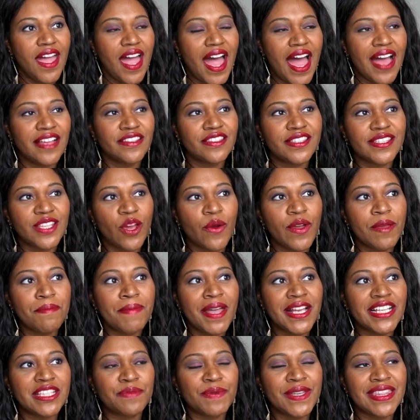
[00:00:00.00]
And so it
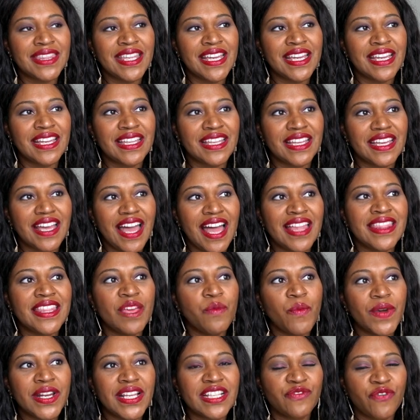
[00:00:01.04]
makes me think, and then
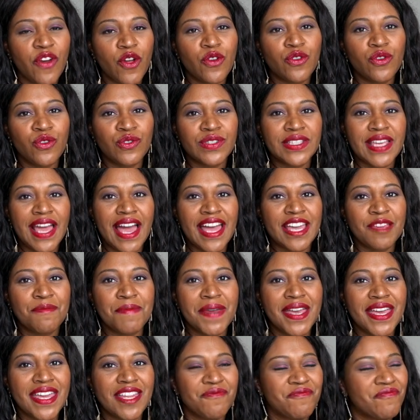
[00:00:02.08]
when his vocals came
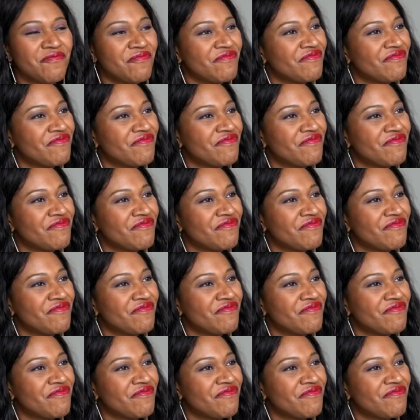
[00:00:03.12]
in,